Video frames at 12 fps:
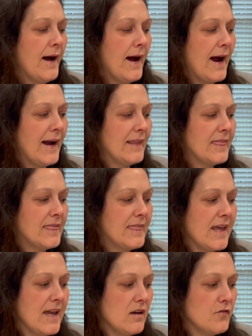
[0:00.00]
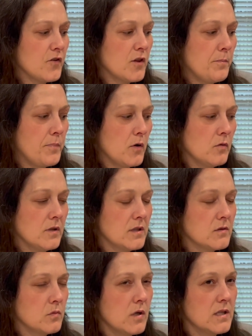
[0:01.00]
I think for the
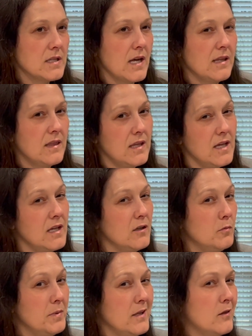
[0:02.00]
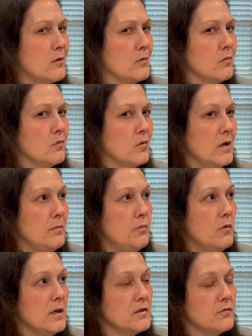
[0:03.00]
boneless ones, I think it'll be three
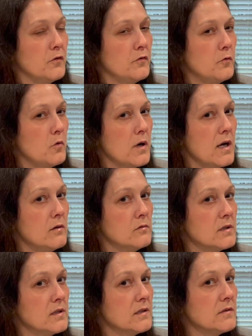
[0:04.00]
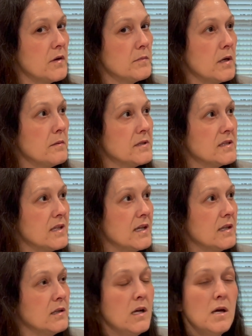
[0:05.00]
points for four ounces, if I'm not
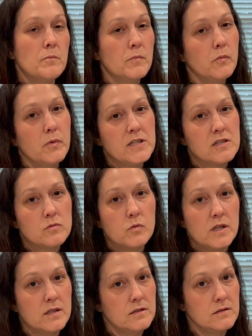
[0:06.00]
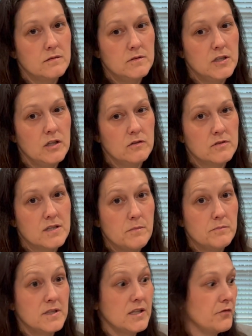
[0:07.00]
mistaken. But we just wanted to, you know,
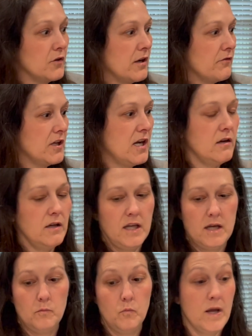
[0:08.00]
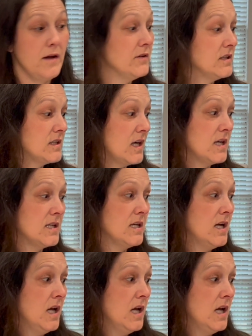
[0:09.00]
something different every now and again. We haven't done